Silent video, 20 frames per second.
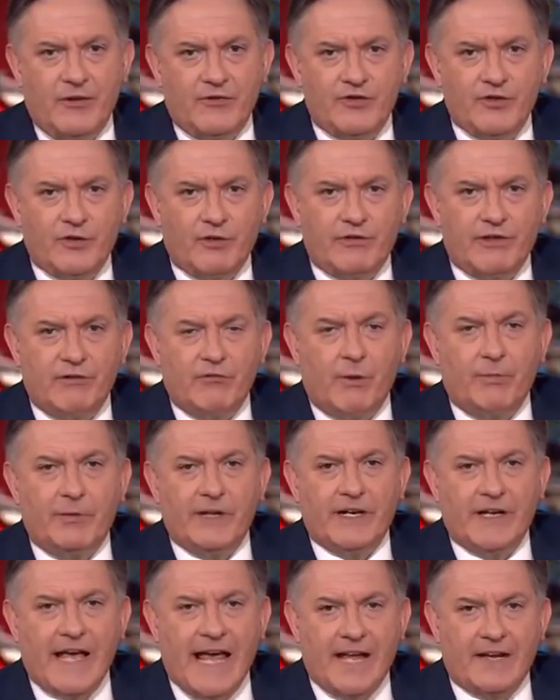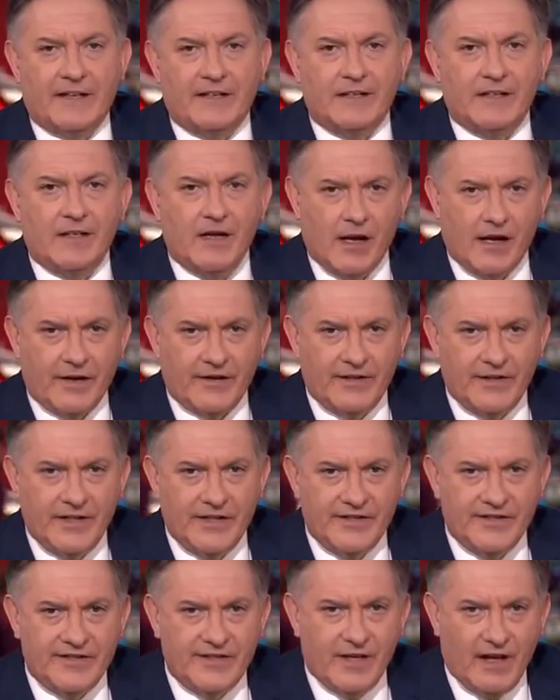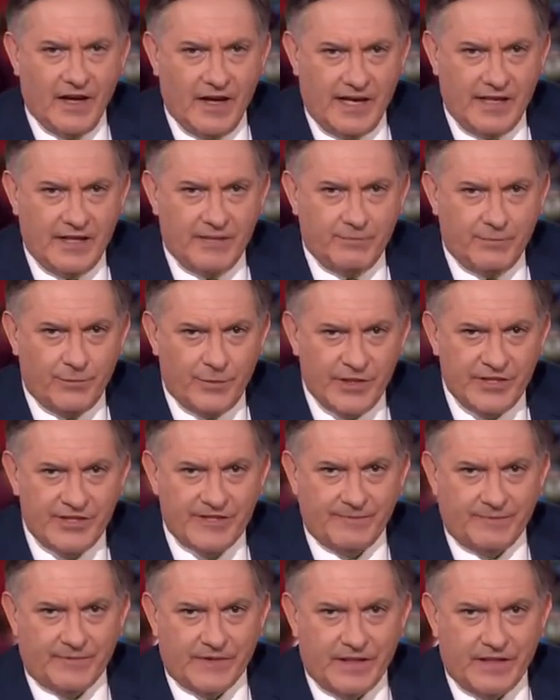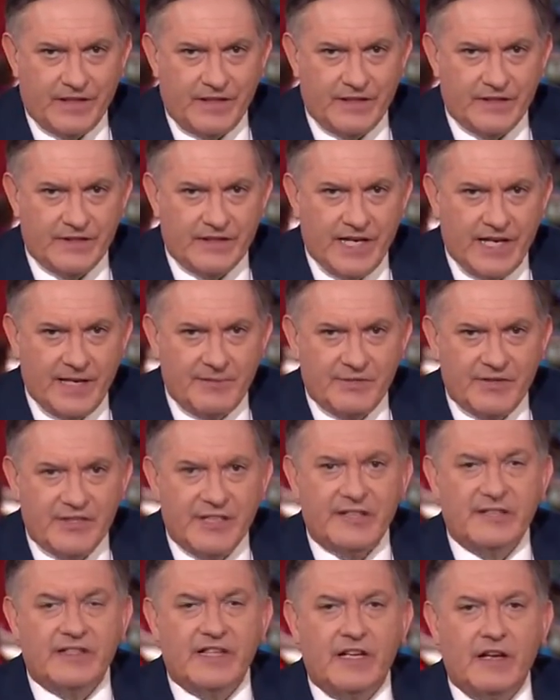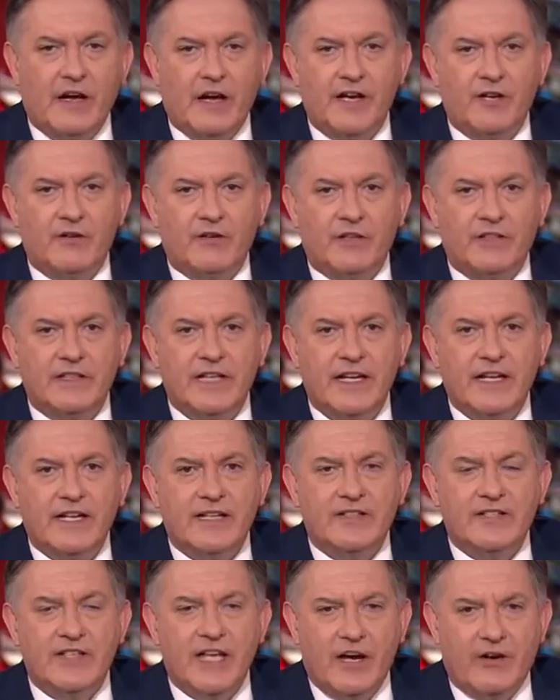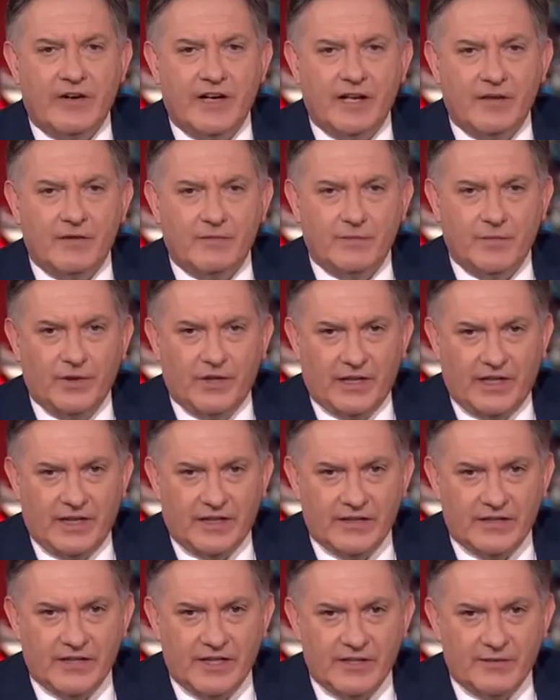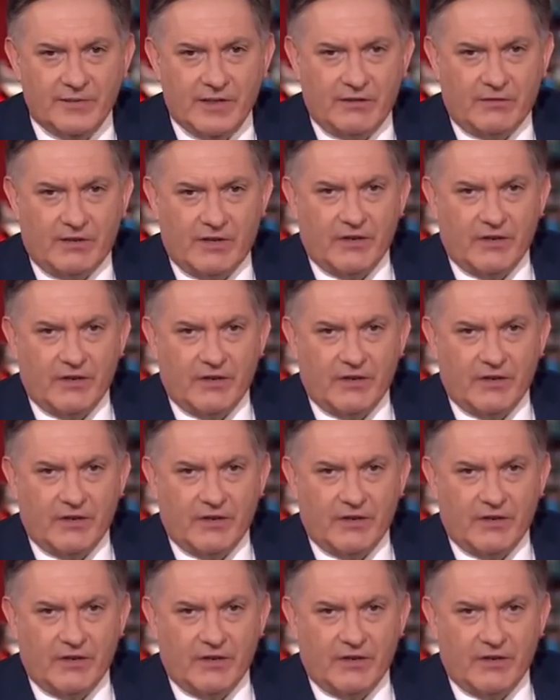jewellery robbery at Hatton Garden has died in prison. His name, 69-year-old Terry Perkins. Let's speak to our